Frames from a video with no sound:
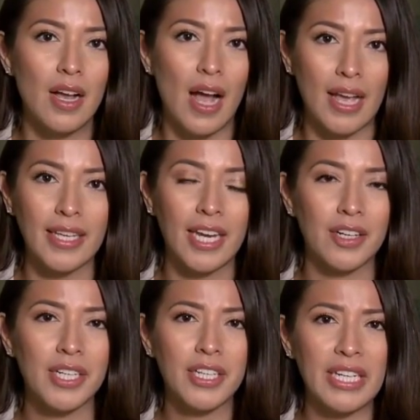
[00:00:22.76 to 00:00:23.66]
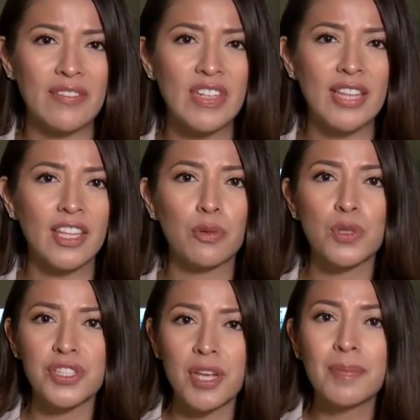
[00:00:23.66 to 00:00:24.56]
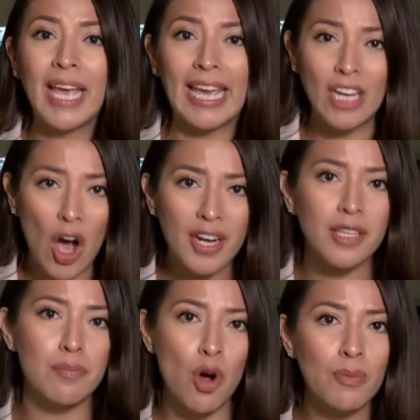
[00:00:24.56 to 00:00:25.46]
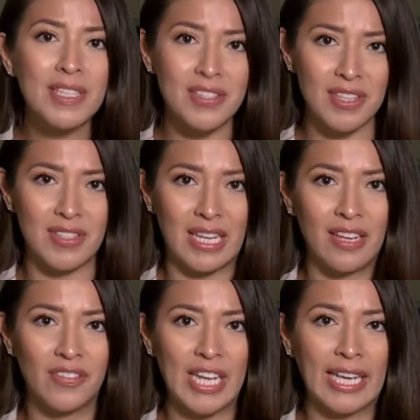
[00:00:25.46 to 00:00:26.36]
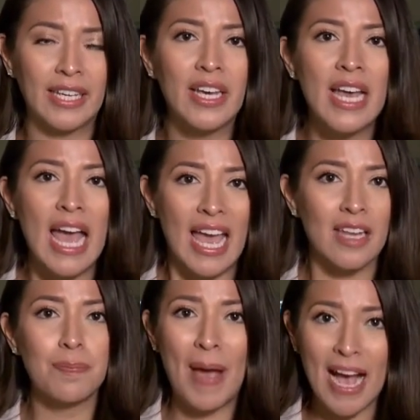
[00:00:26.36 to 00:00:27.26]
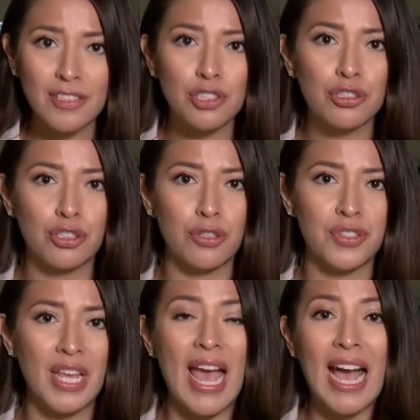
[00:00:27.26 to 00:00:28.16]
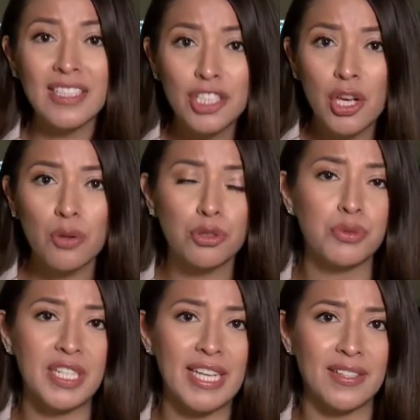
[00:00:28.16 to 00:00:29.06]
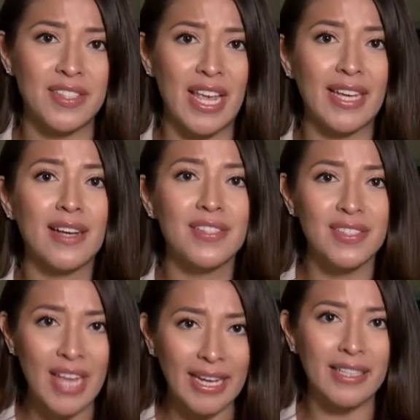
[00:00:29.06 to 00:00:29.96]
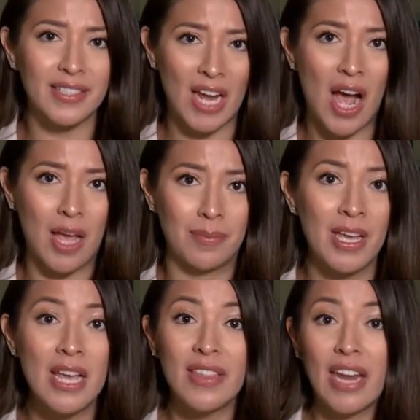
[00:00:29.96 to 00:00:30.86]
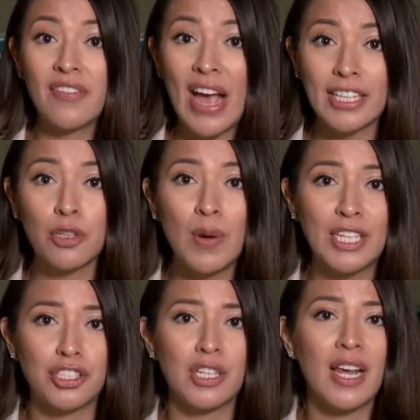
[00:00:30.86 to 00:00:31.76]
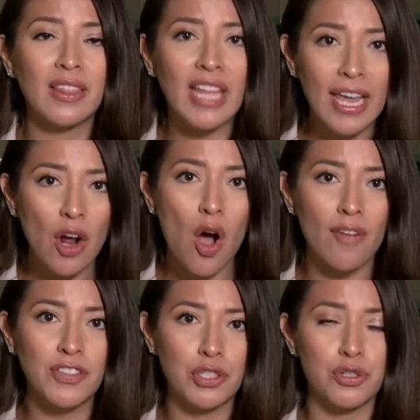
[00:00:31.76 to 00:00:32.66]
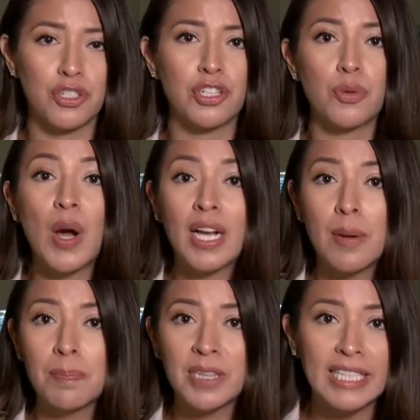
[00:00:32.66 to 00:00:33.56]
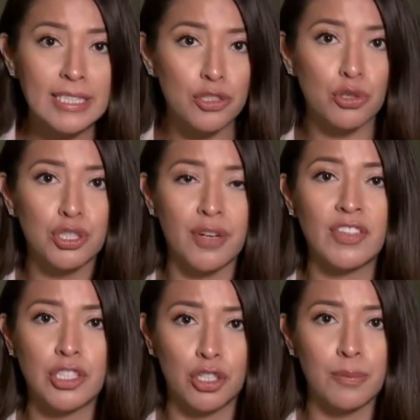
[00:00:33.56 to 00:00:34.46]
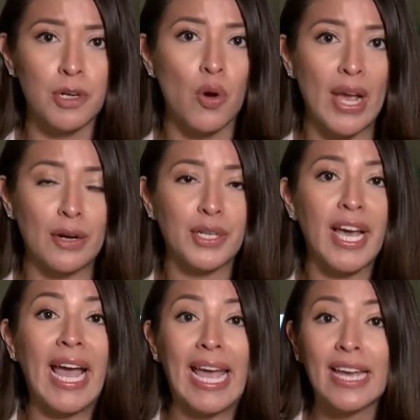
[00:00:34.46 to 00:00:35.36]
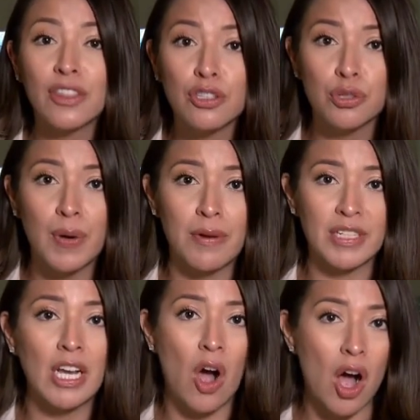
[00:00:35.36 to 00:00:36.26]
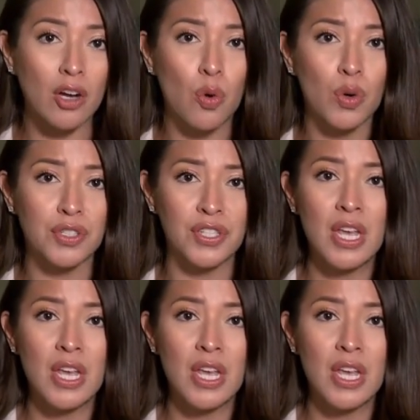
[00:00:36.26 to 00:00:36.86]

Hi, Karen. Good evening. There were some chaotic moments this evening, and passengers had to go through TSA a second time. That evacuation led officers to do a complete search of the terminal area and the surrounding concourse.